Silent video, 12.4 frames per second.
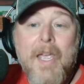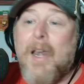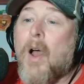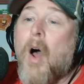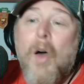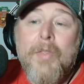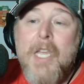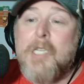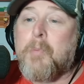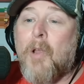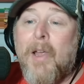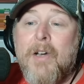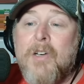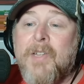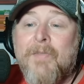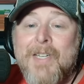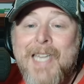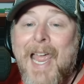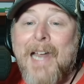And all these players
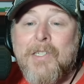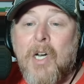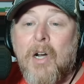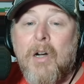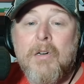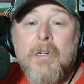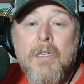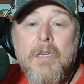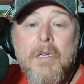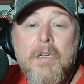have attacked her.